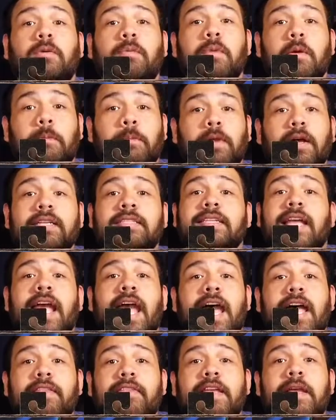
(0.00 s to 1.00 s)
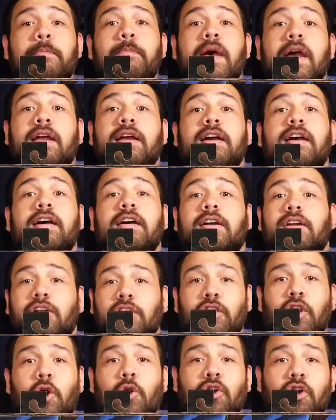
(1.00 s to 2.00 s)
Plus, they have the mecha,
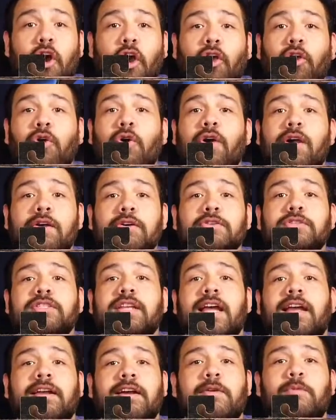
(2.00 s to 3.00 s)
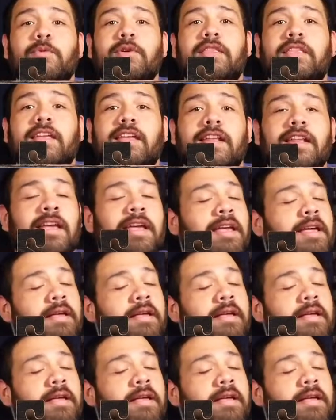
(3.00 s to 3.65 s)
you know, gargoyles that come with it.